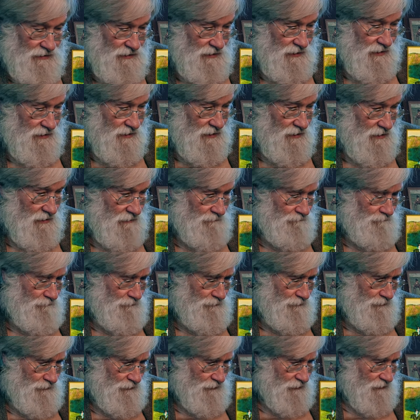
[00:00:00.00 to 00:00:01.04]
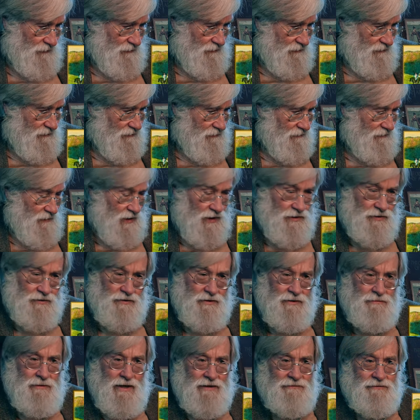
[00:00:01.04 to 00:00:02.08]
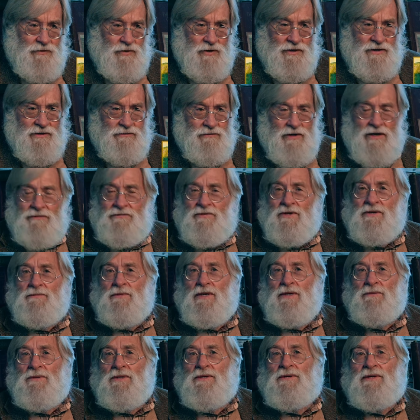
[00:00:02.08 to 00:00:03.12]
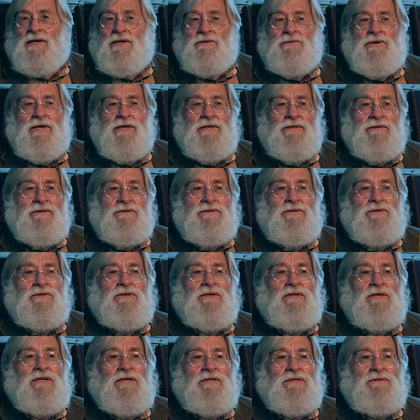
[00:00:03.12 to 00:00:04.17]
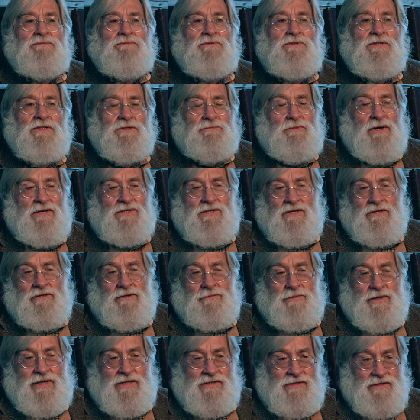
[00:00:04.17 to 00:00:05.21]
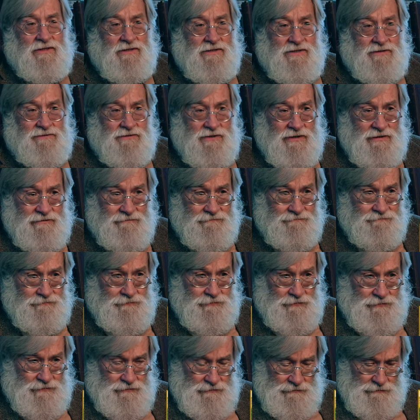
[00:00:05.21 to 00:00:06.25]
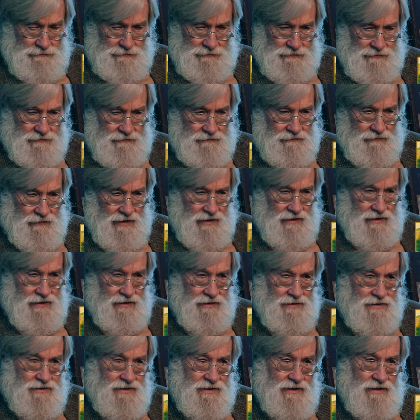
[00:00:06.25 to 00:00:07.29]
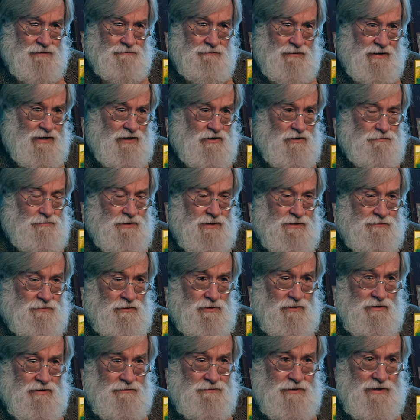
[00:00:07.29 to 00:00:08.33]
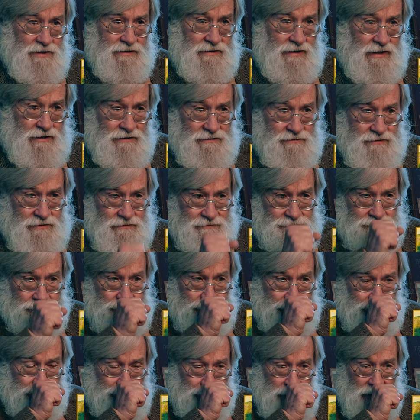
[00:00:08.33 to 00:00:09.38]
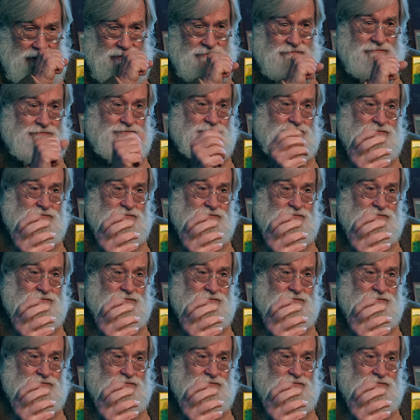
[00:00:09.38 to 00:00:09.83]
things are 30 by 40, roughly, maybe that range, uh, just based on other pastels I've seen. And uh, they could be smaller or bigger. I don't know, but